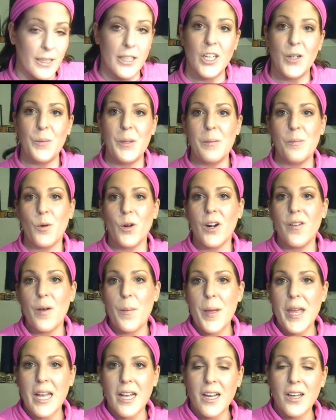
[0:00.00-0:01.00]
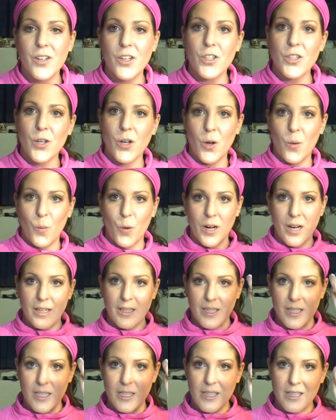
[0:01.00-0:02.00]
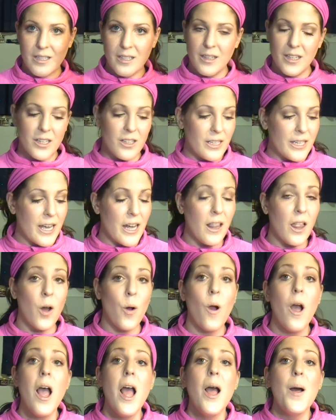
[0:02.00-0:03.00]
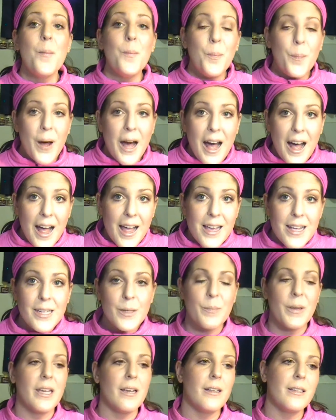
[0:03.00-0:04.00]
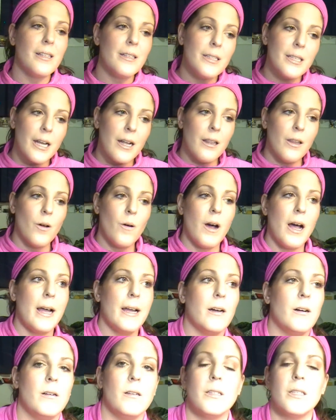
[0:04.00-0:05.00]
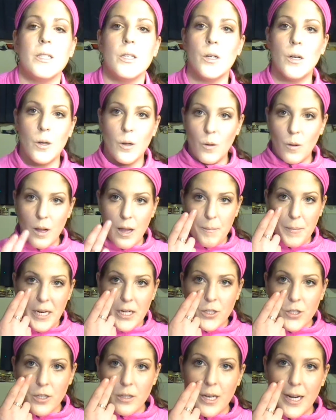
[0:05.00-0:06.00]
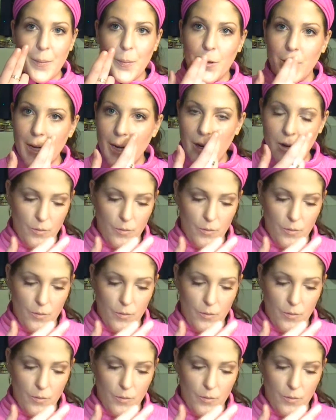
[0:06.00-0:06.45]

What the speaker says: little bit more of a pink undertone, whereas this is a little yellow. But because it's yellow, I also make sure that I put it